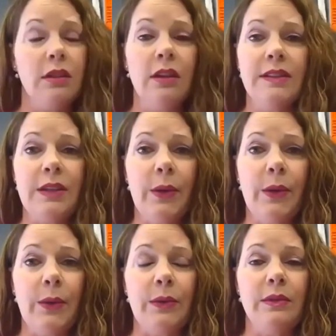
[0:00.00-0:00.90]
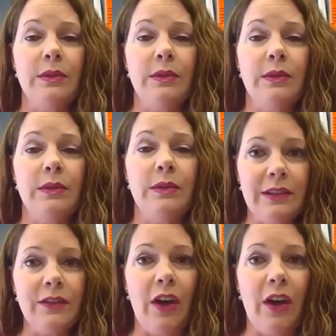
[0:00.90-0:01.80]
So, the Junior
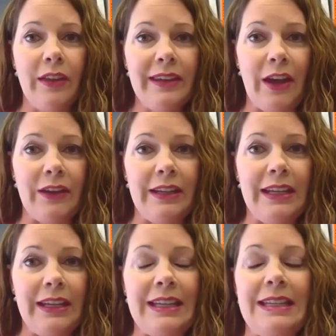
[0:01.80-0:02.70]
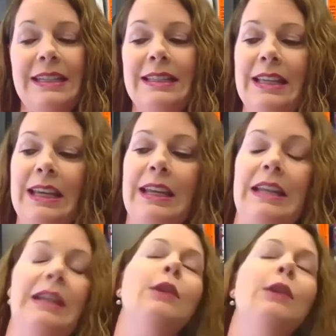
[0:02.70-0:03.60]
League of Collin County is
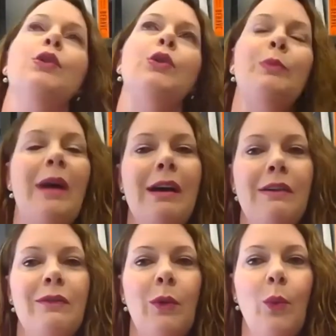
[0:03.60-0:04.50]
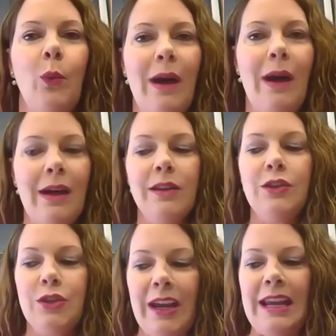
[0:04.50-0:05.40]
a group of well
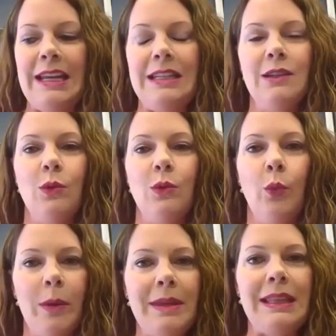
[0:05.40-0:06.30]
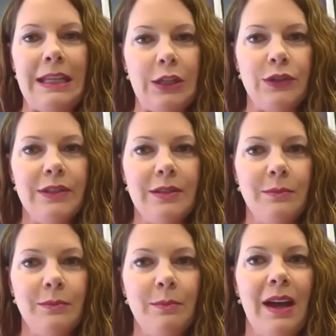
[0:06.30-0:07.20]
trained women leaders
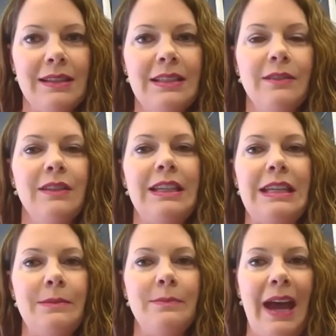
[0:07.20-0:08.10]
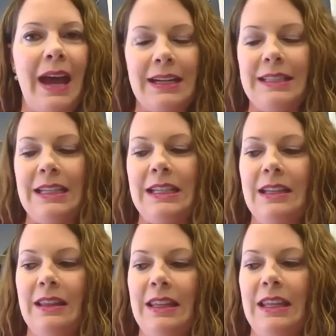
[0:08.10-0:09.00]
positively
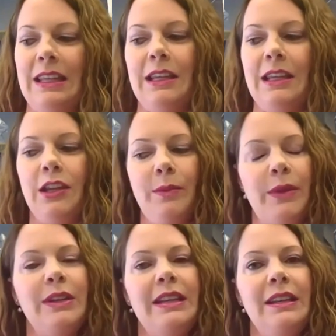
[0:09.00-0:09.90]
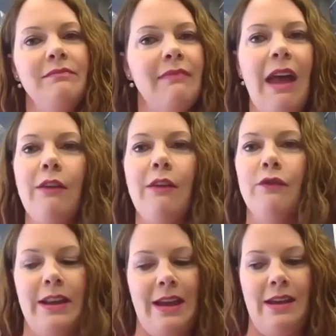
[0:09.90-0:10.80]
impacting the community
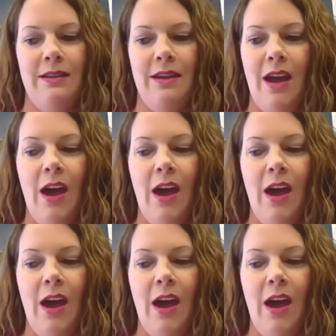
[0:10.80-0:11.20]
every day.